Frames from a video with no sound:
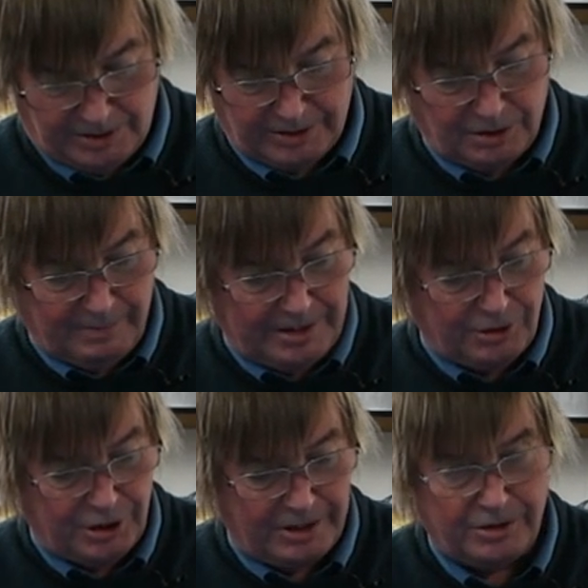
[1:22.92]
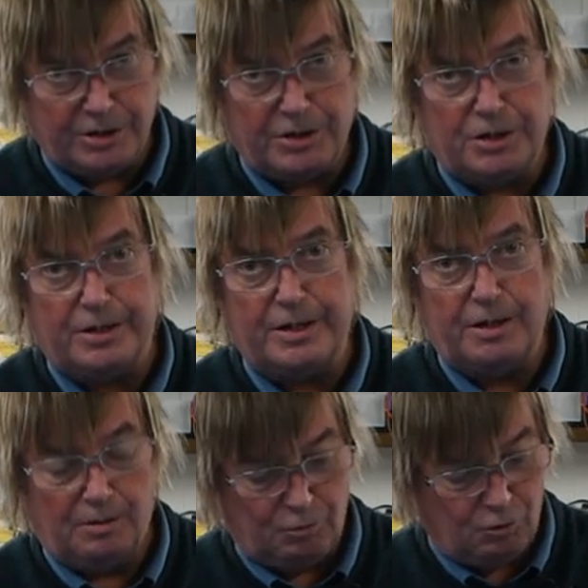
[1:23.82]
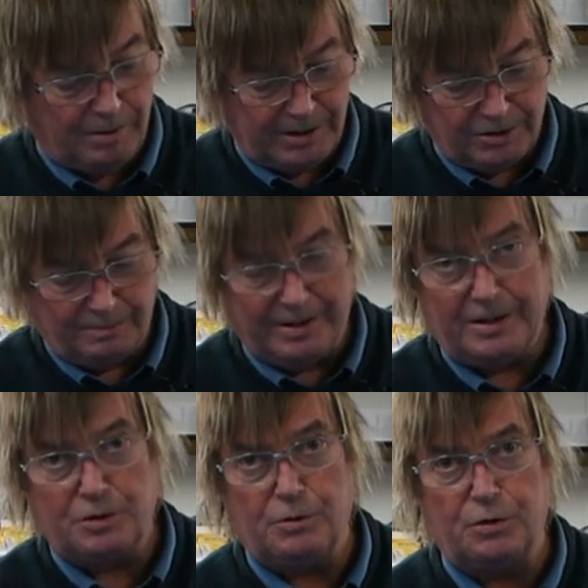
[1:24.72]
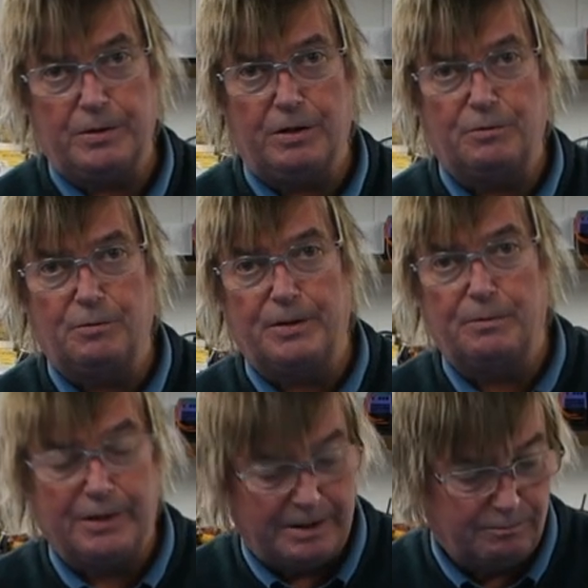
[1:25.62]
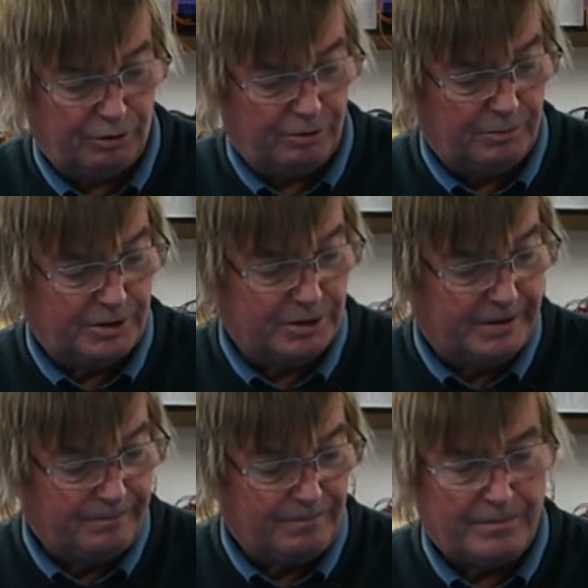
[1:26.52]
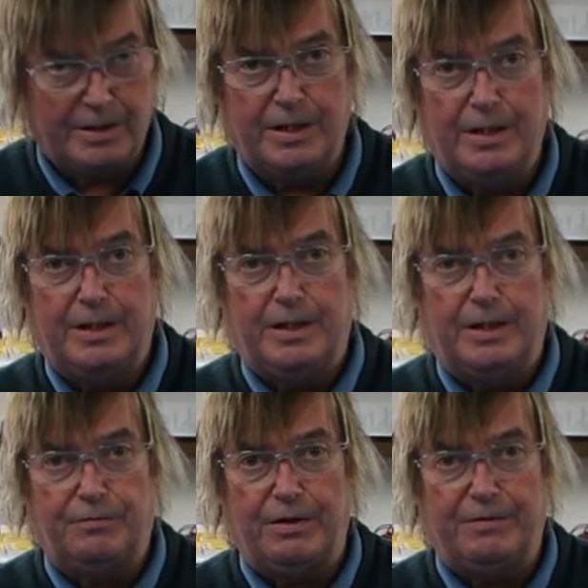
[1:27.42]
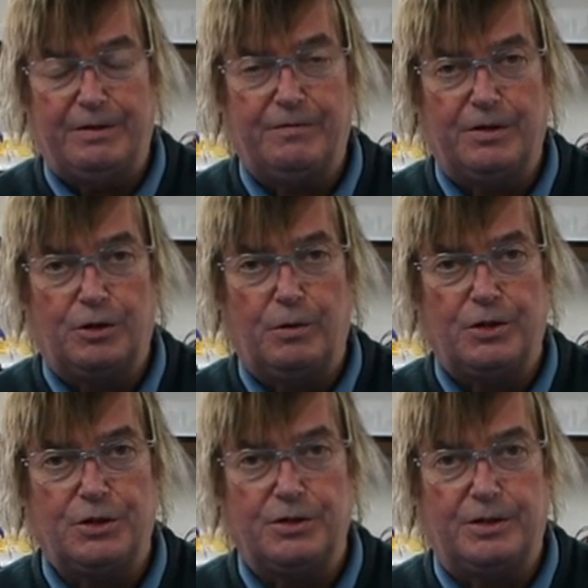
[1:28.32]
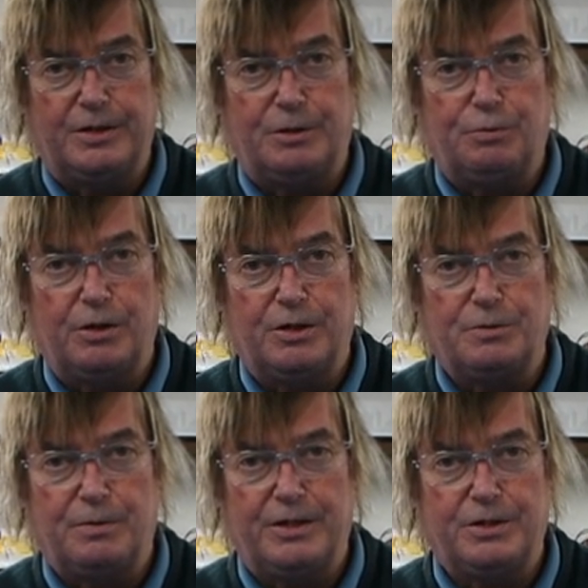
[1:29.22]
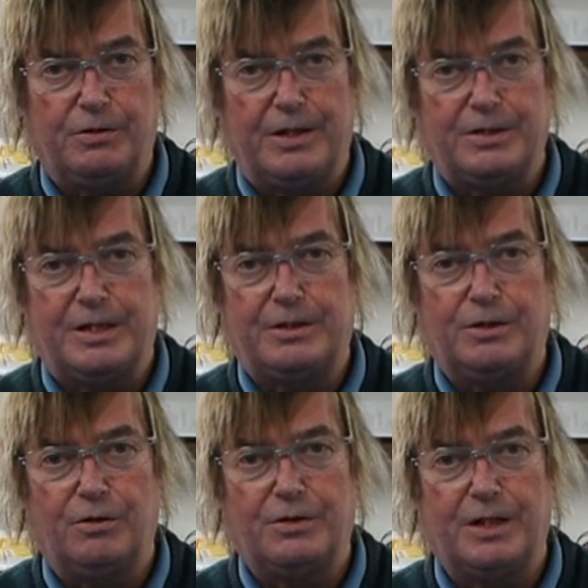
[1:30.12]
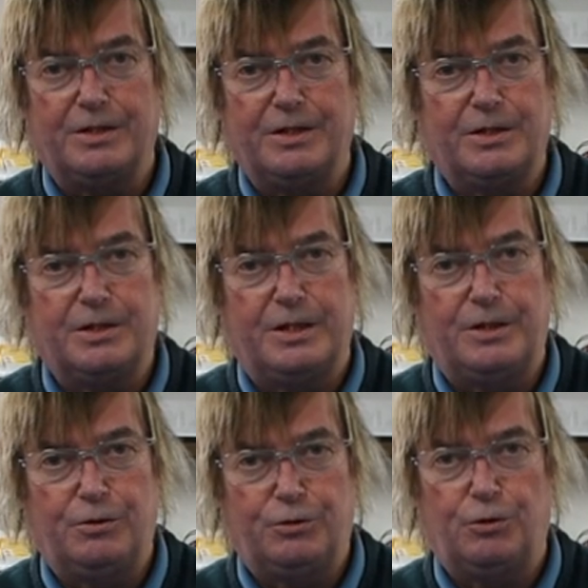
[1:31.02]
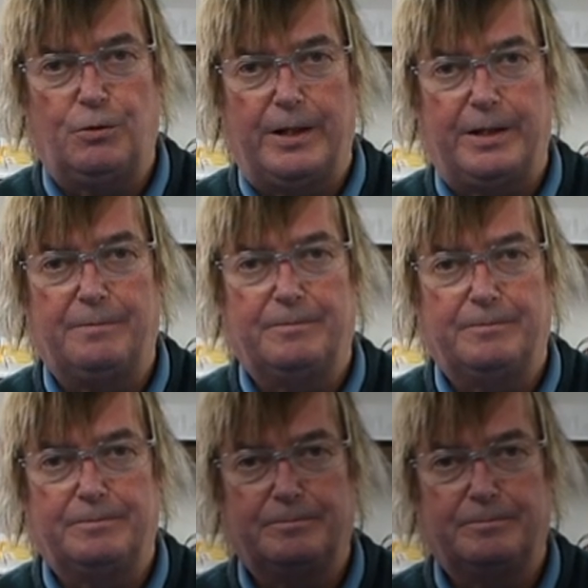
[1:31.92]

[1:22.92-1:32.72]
So that's the main changes to the Pool Blaster Max, which we hope will be a big improvement. If you have any further questions on these products, please don't hesitate to contact us in the usual way.